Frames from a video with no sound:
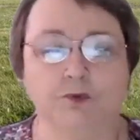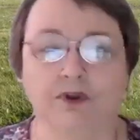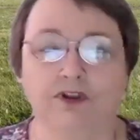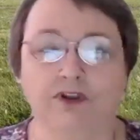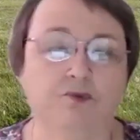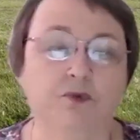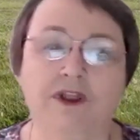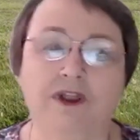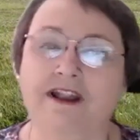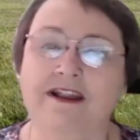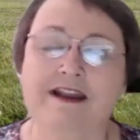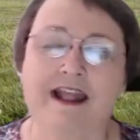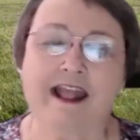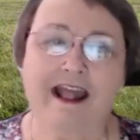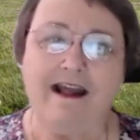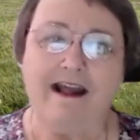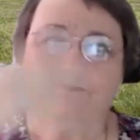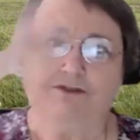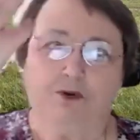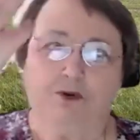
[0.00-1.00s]
We didn't
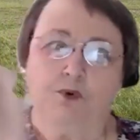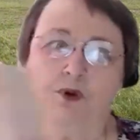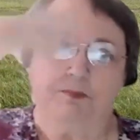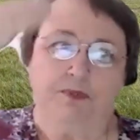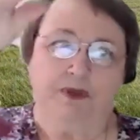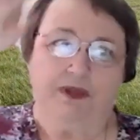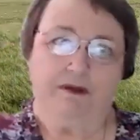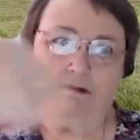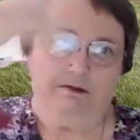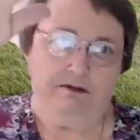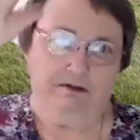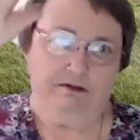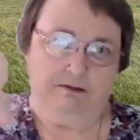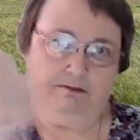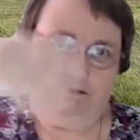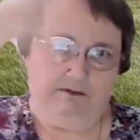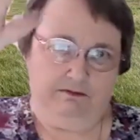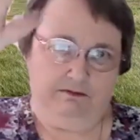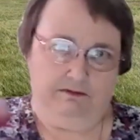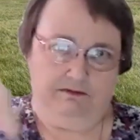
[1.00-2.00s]
have the whipping
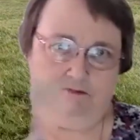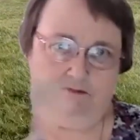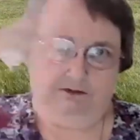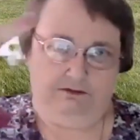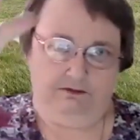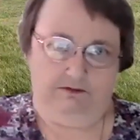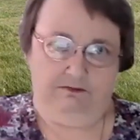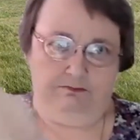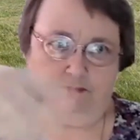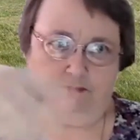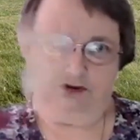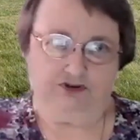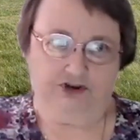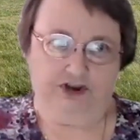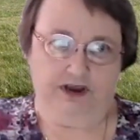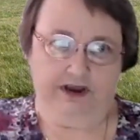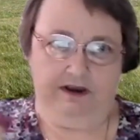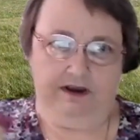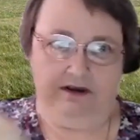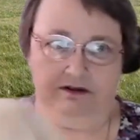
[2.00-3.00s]

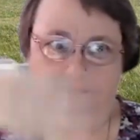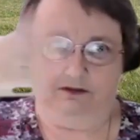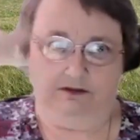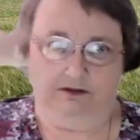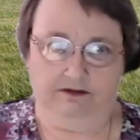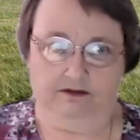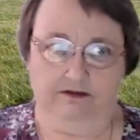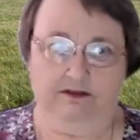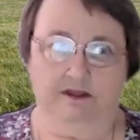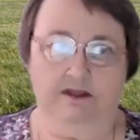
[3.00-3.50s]
machines